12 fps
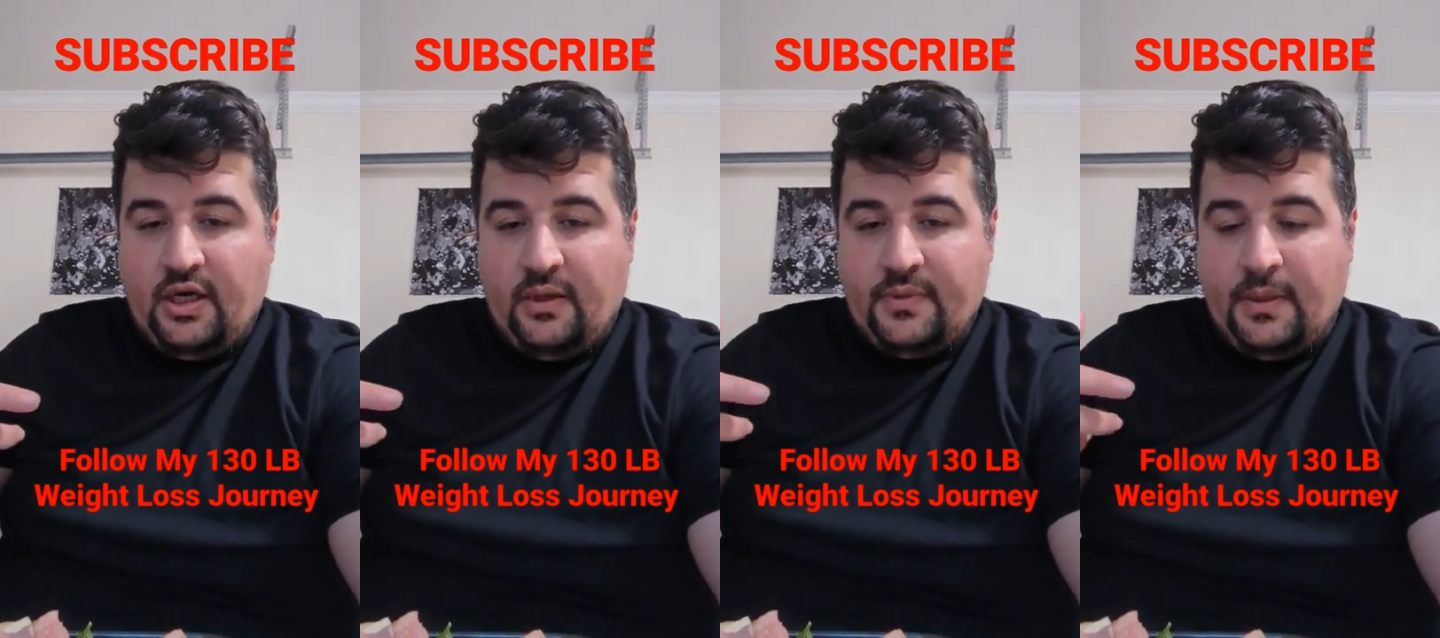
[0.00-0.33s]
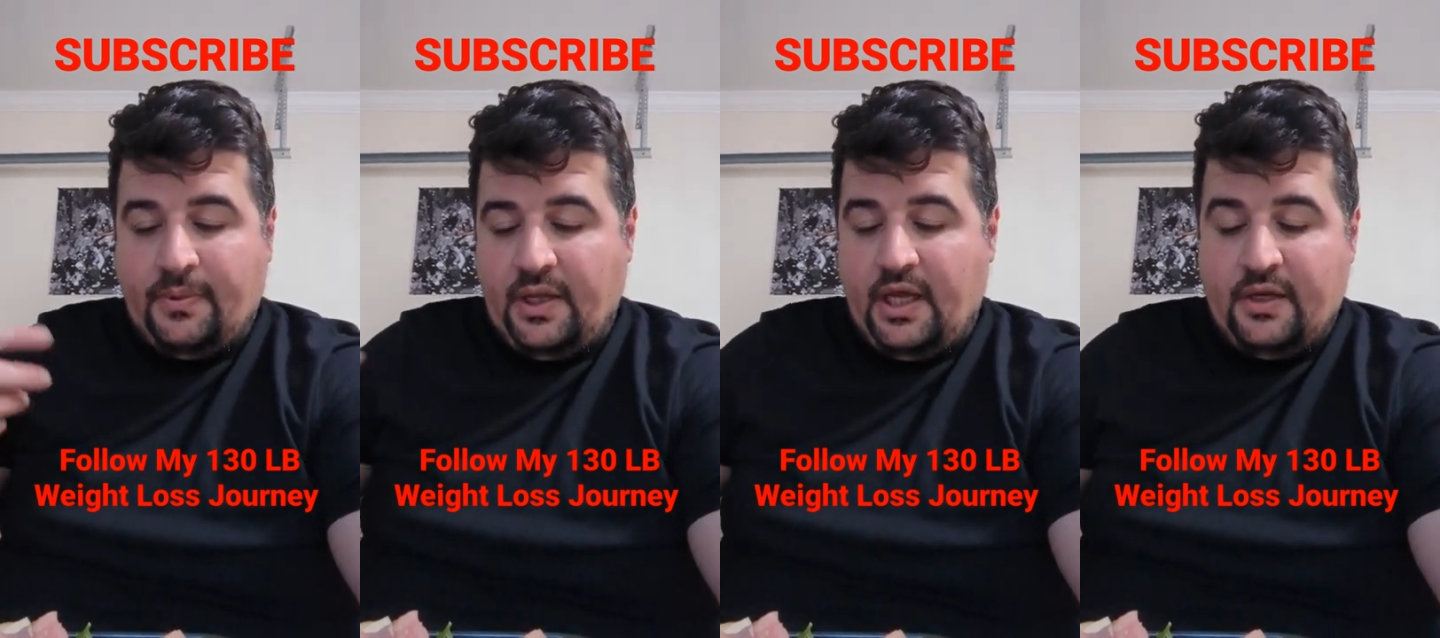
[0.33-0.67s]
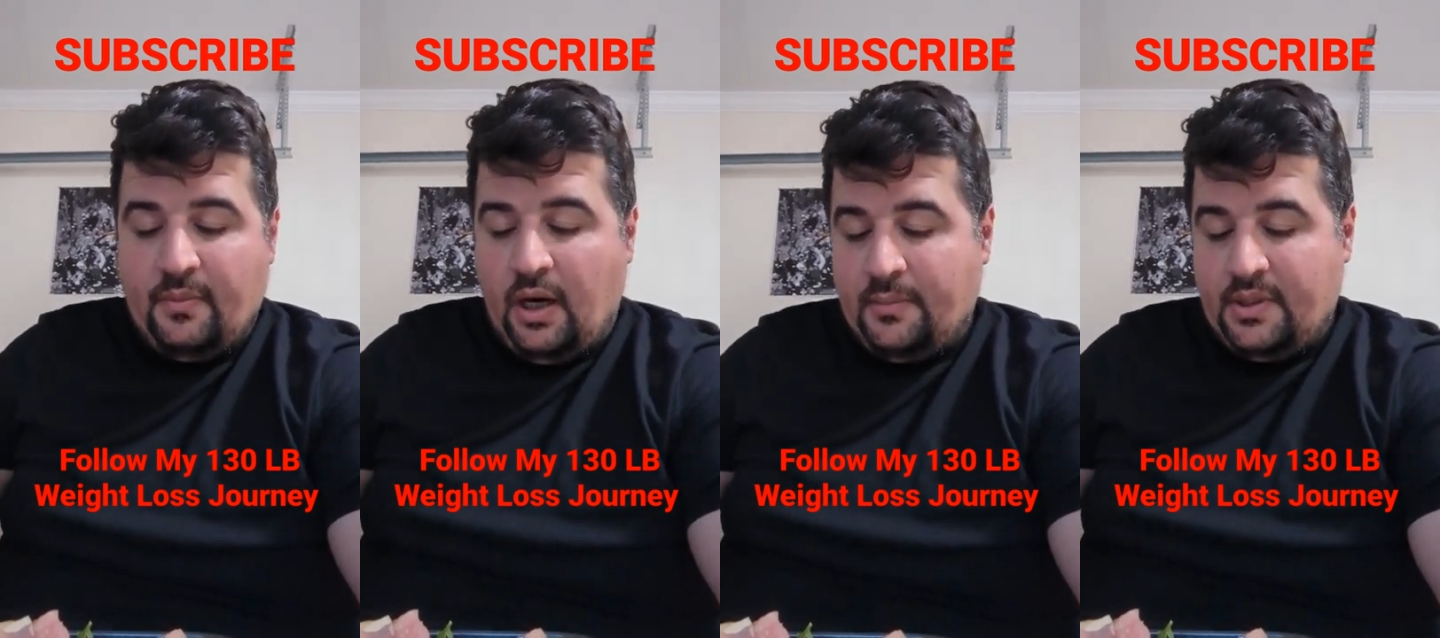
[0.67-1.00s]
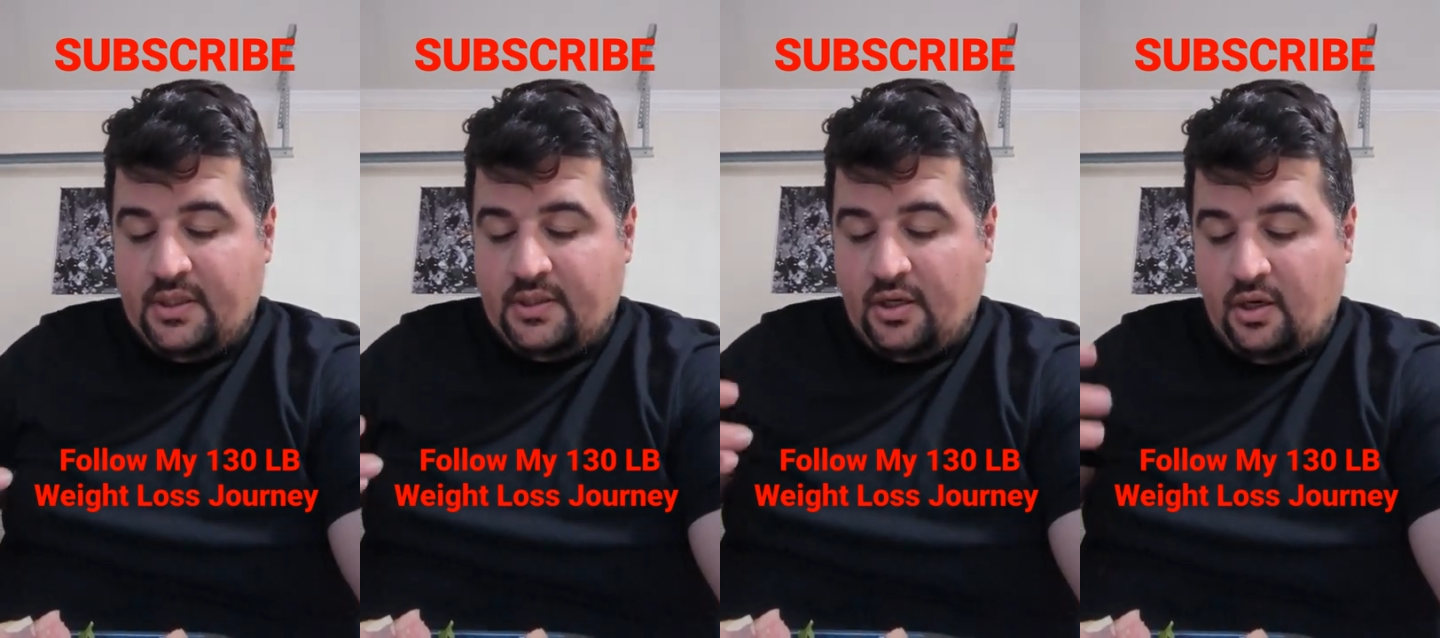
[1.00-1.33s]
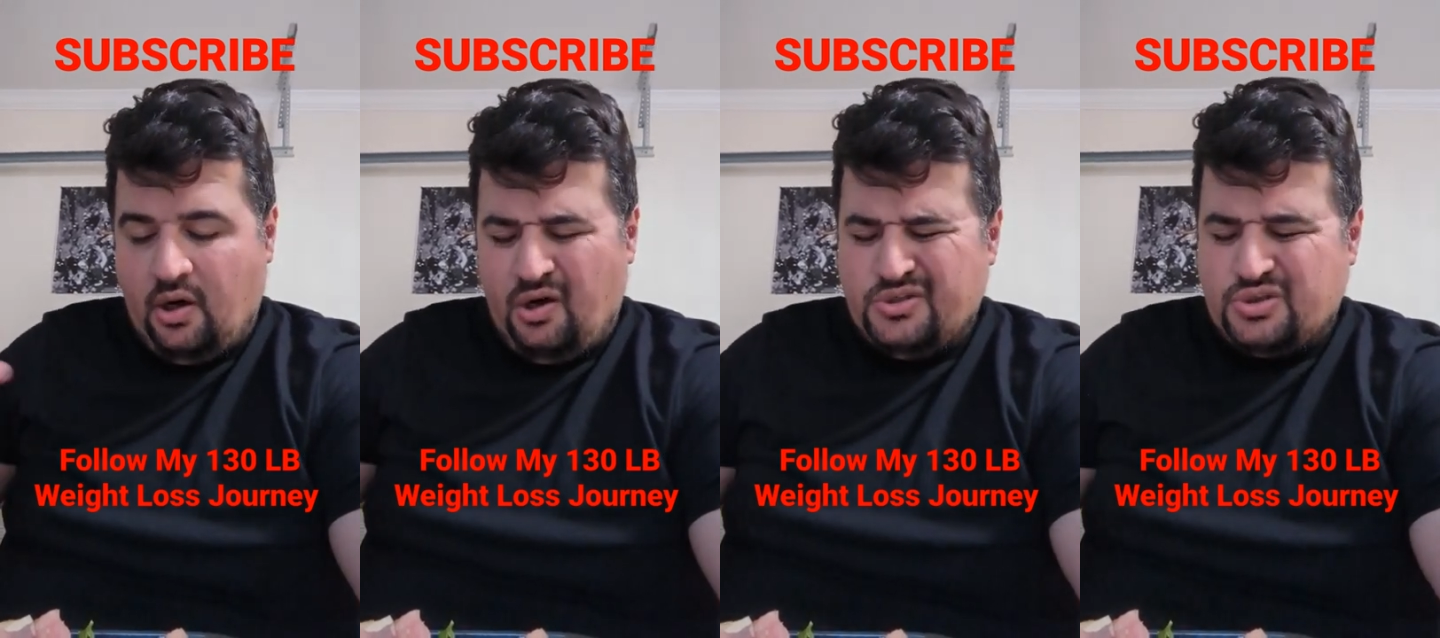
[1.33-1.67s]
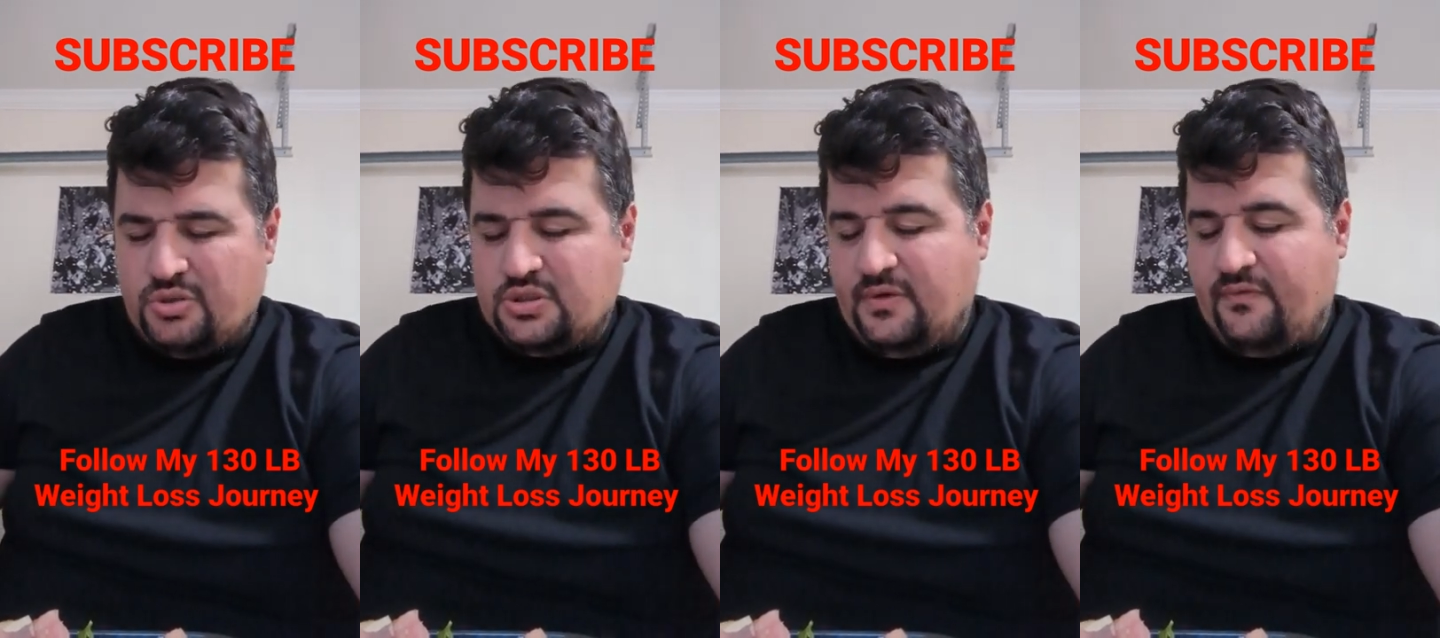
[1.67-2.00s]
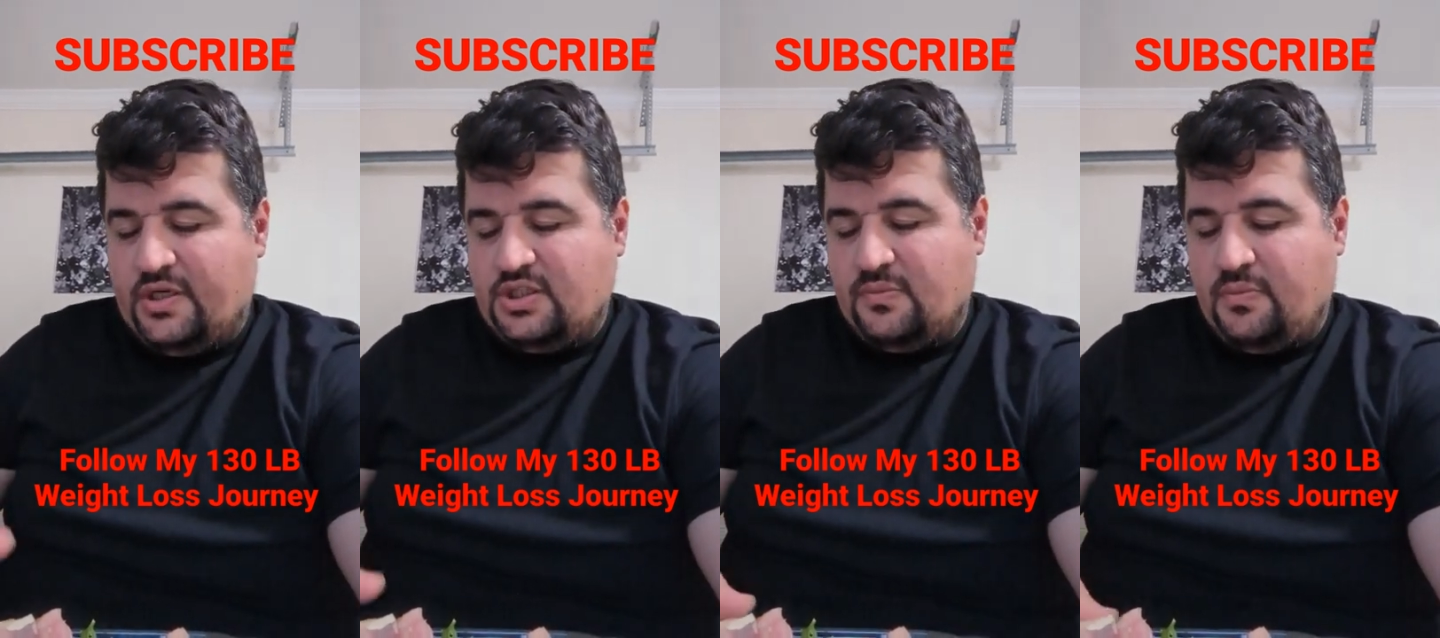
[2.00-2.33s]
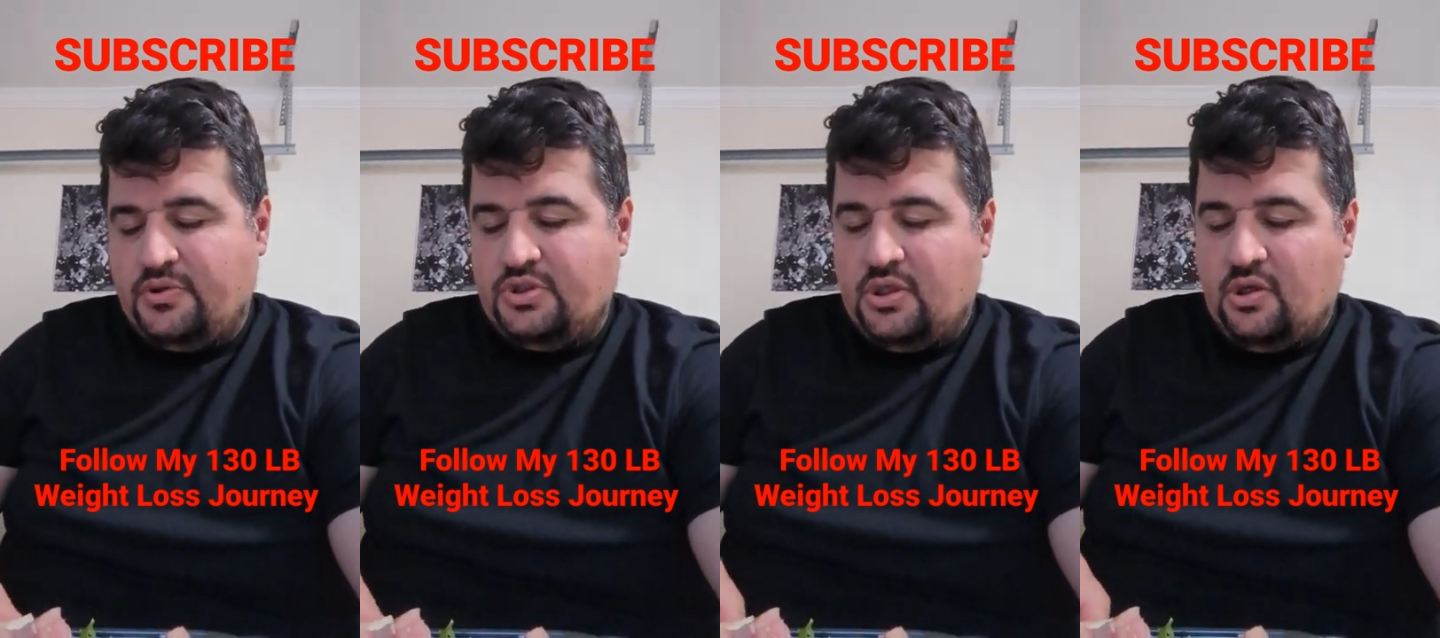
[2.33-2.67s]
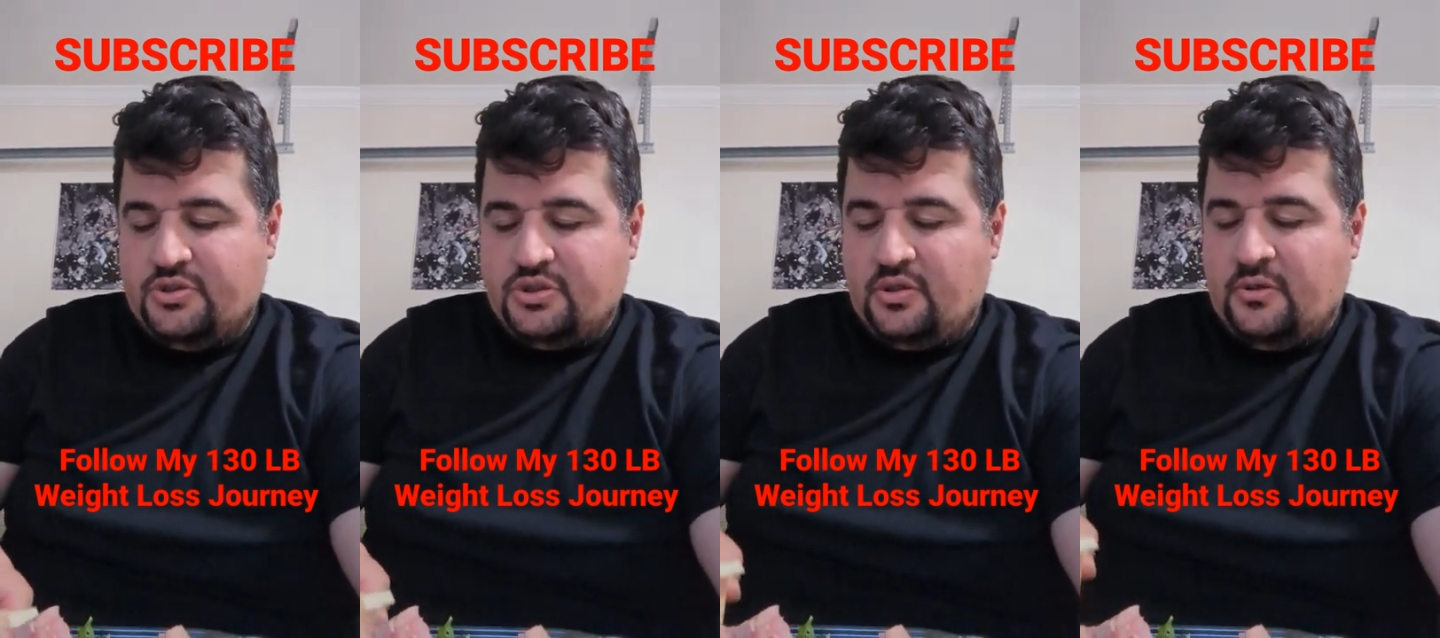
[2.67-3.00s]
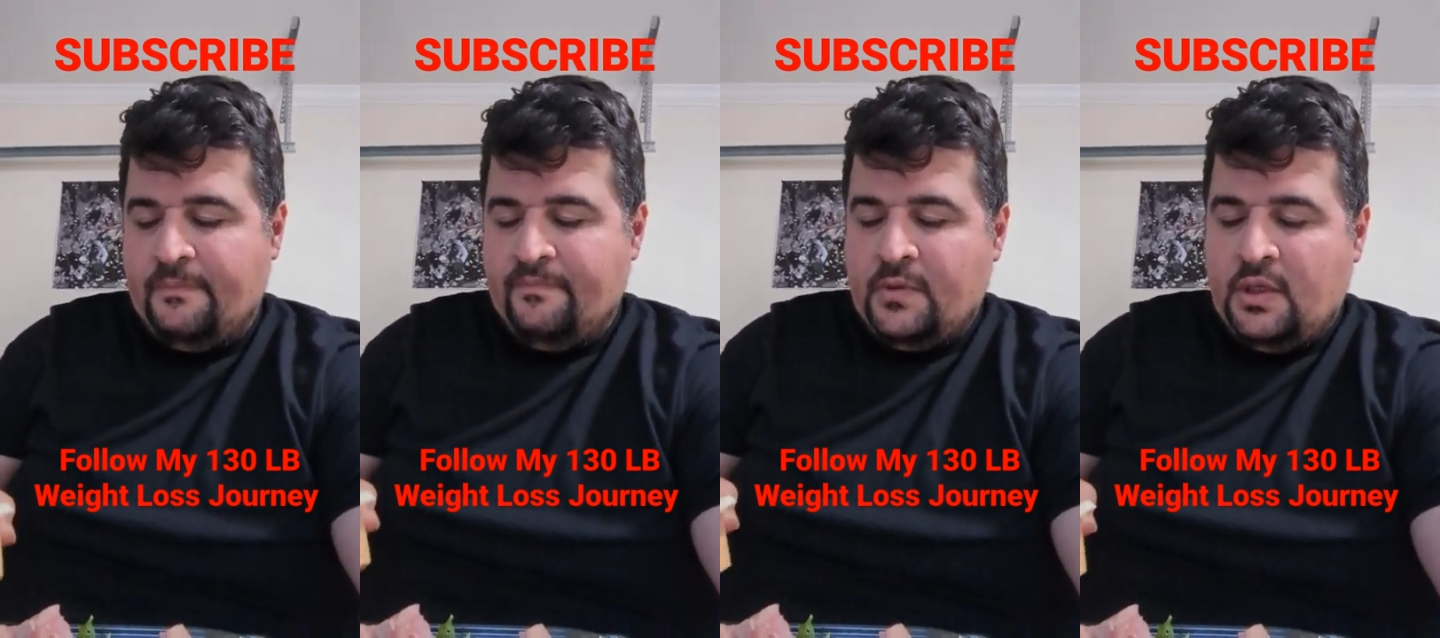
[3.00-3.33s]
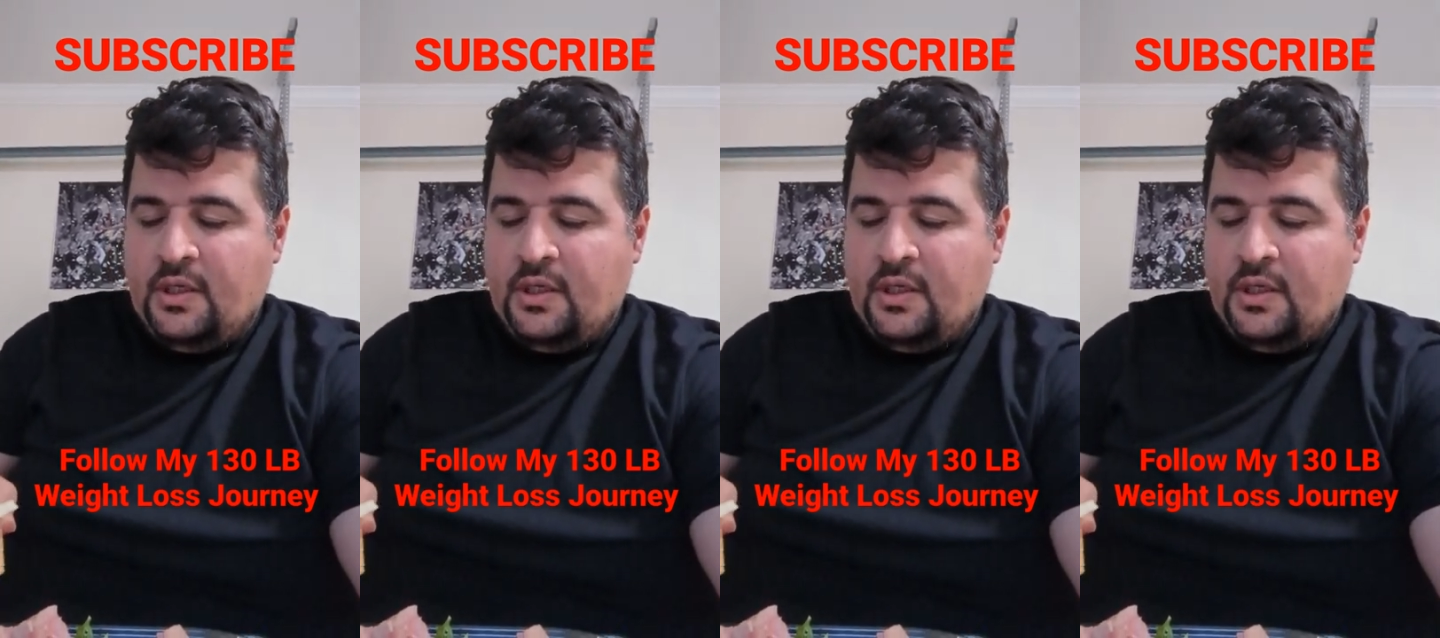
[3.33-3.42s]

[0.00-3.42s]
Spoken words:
They put edamame in there, all sorts of vegetables. You can also